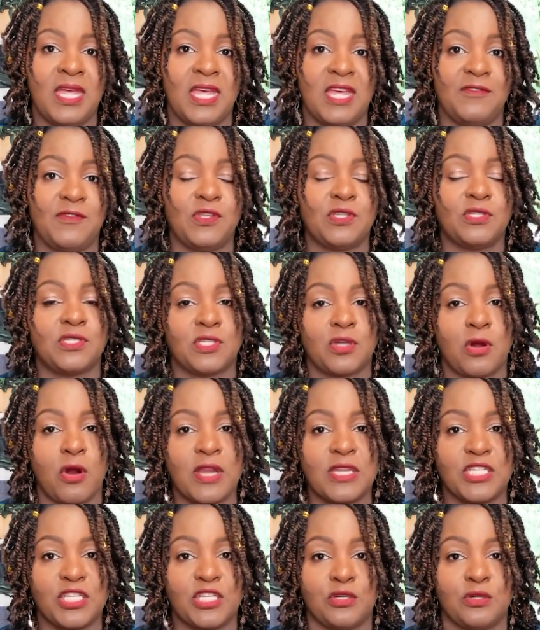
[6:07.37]
if you
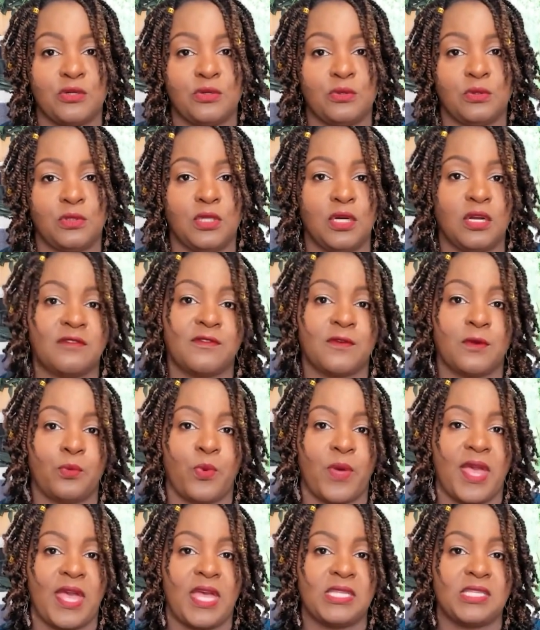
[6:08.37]
start to look for
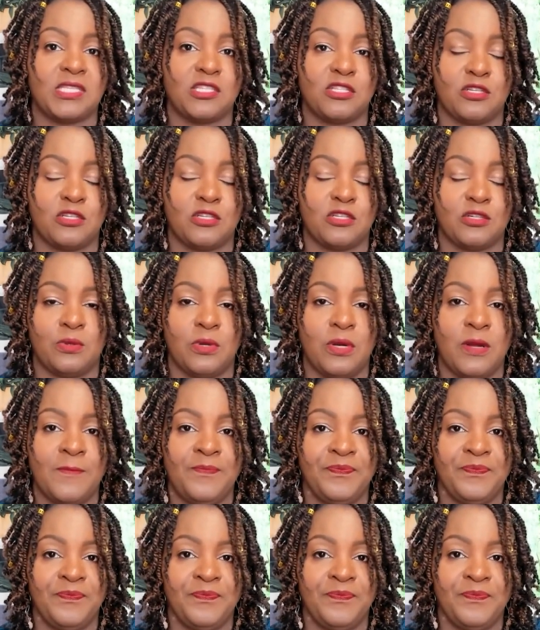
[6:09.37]
ways to